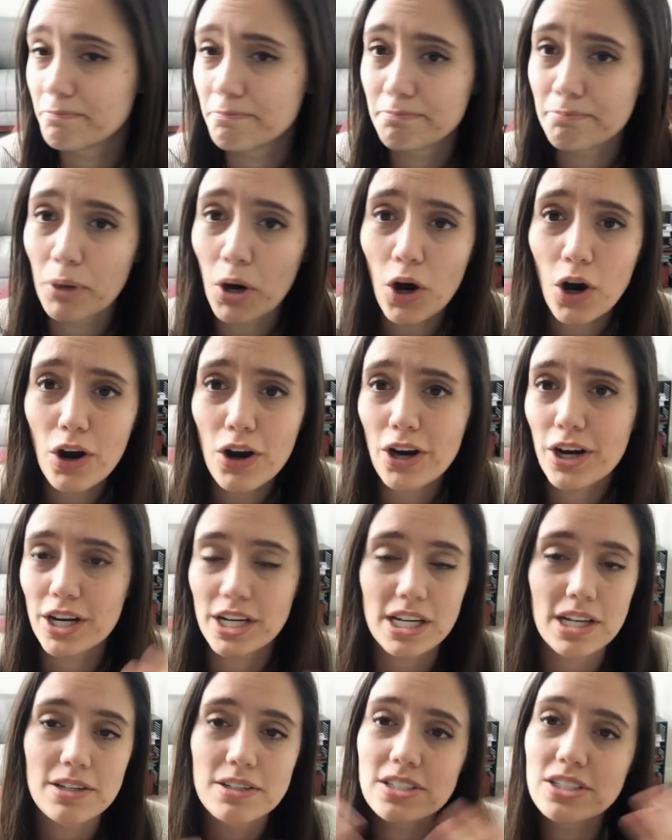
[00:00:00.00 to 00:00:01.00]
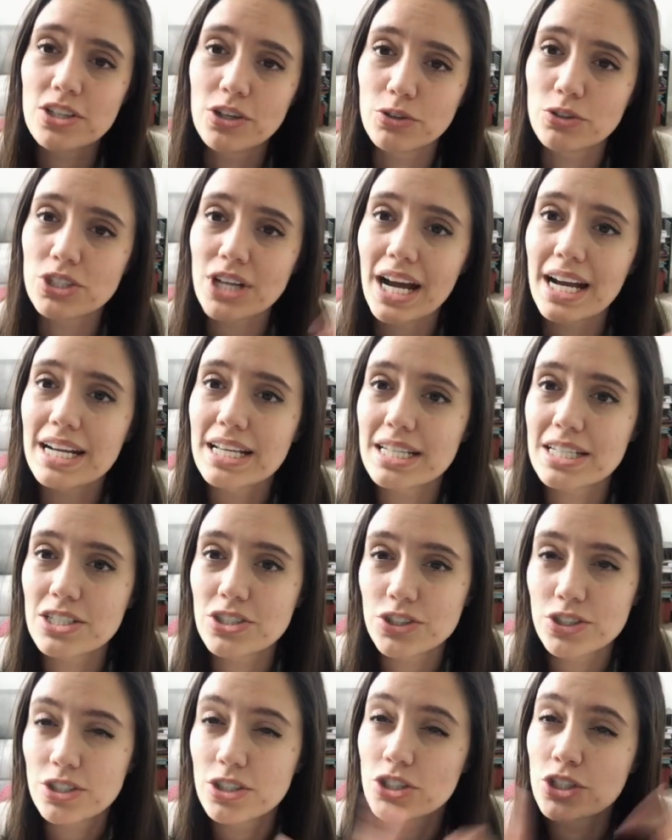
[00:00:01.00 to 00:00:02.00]
park, try to
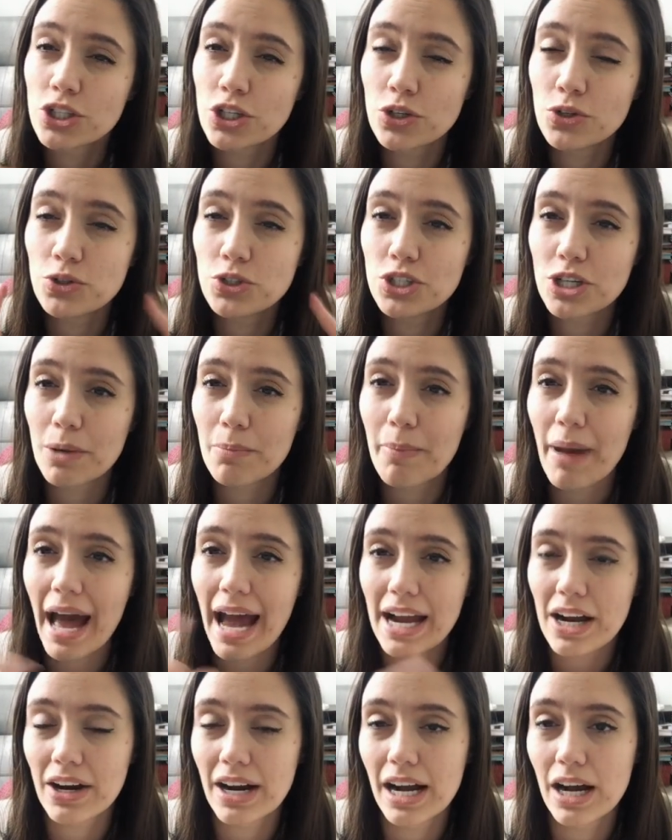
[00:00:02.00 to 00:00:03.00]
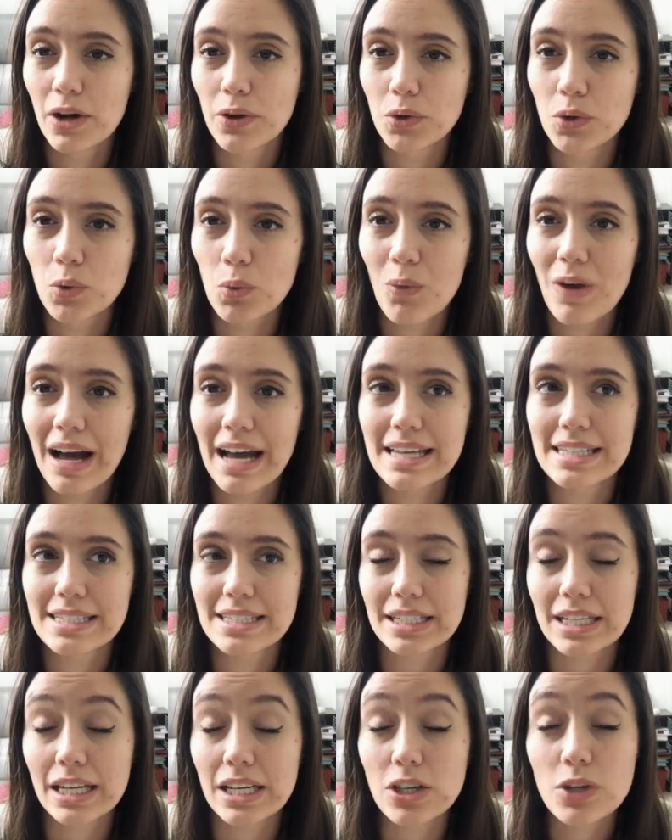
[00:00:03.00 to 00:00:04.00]
choose your background
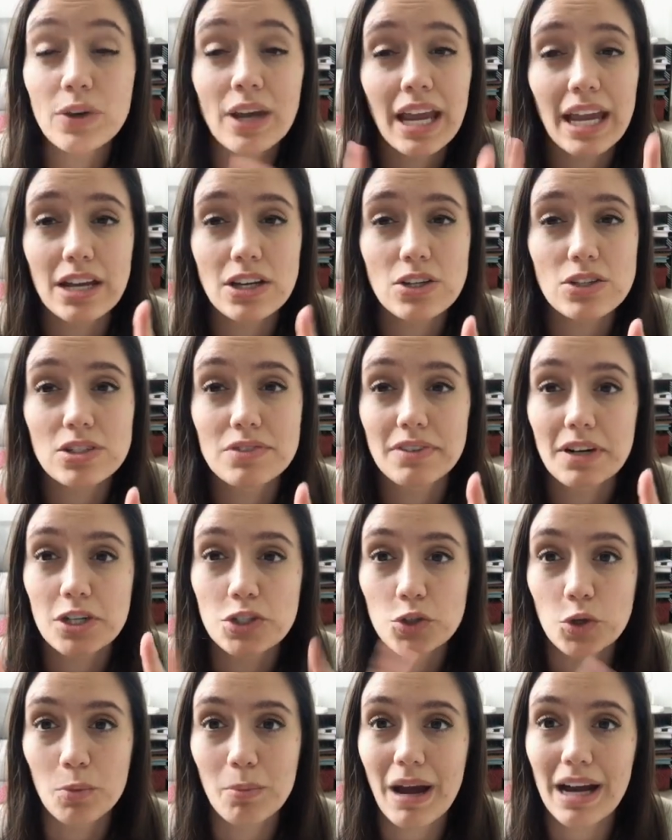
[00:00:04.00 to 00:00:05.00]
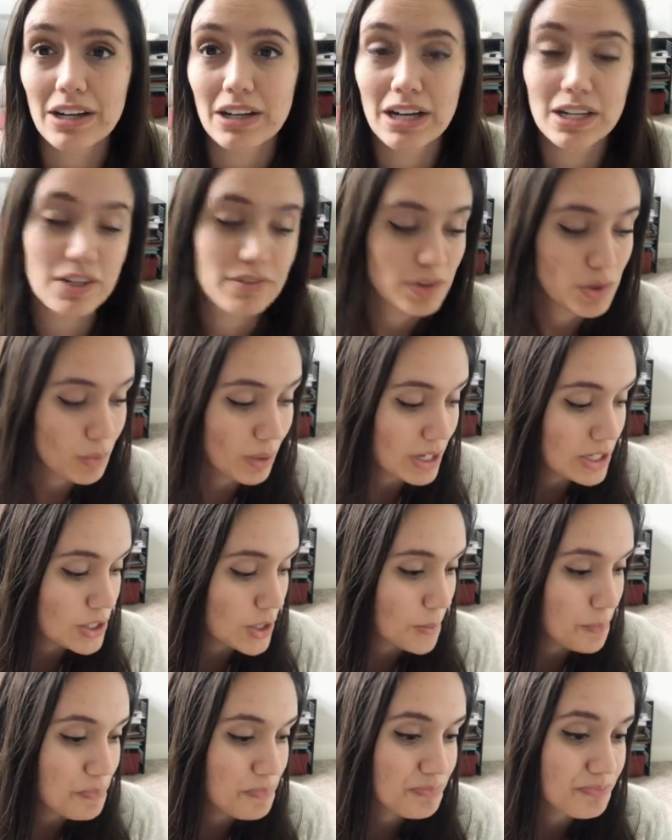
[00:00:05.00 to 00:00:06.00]
wisely. You can use a virtual background if you want to.
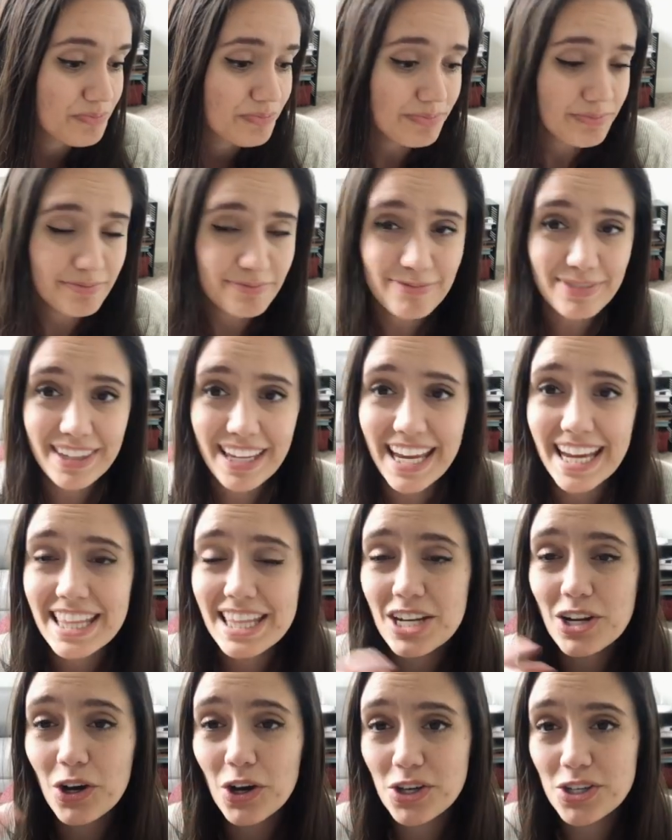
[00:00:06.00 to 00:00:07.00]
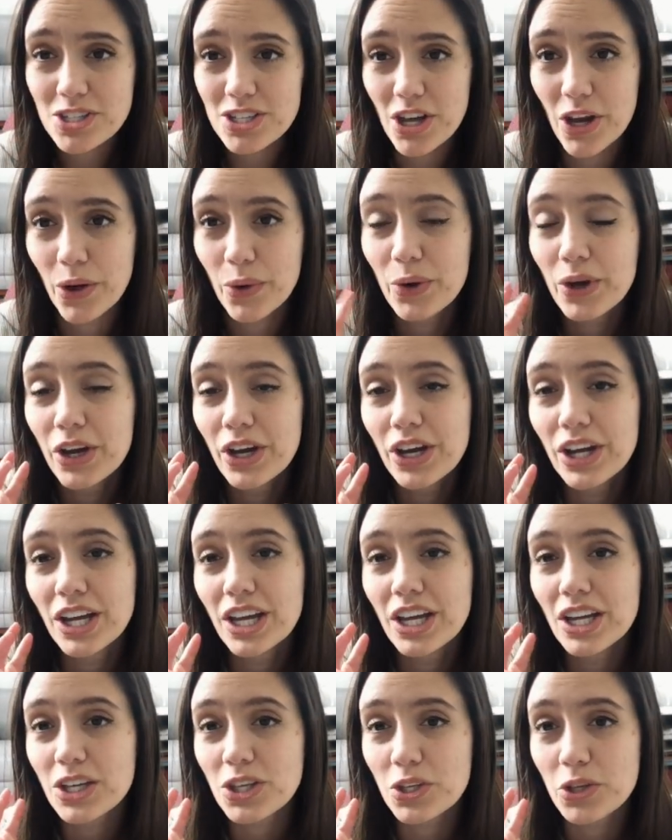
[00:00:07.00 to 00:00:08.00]
And then also
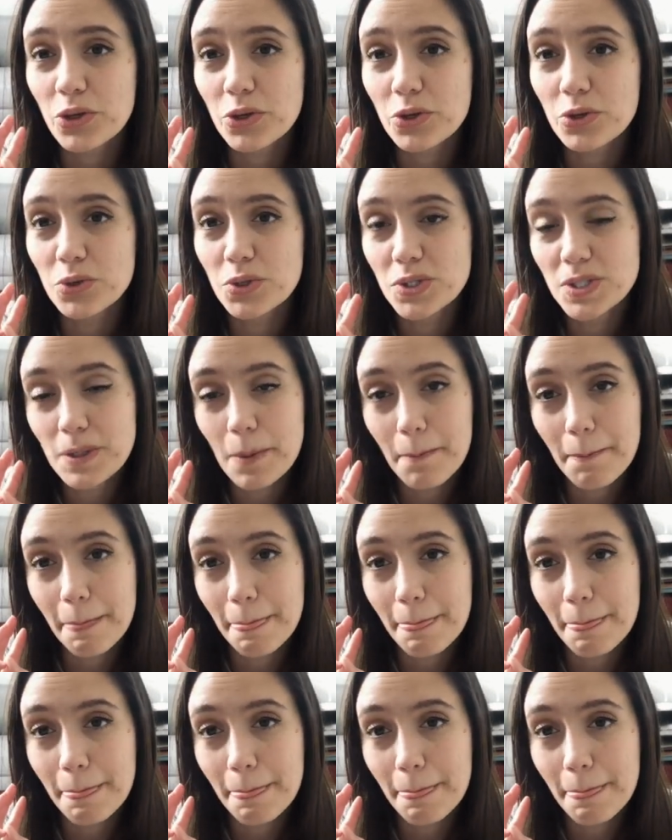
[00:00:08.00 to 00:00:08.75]
use